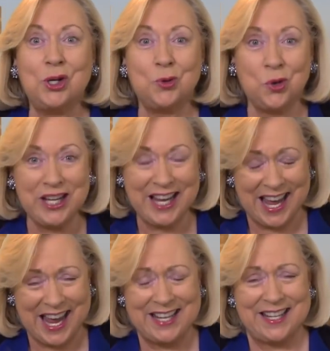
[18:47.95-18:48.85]

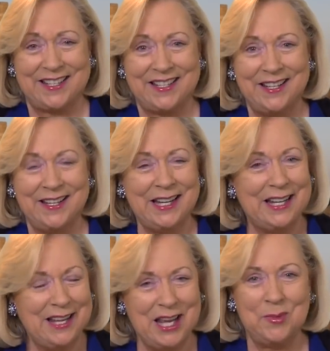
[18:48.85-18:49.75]
created in
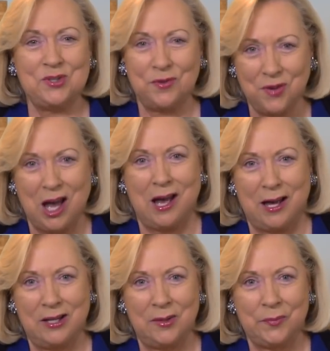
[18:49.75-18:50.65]
the image of
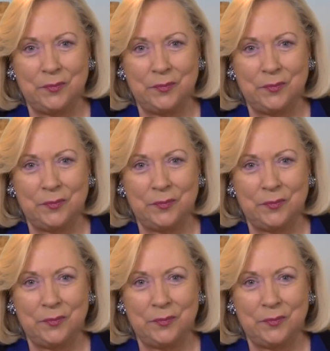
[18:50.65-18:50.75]
God.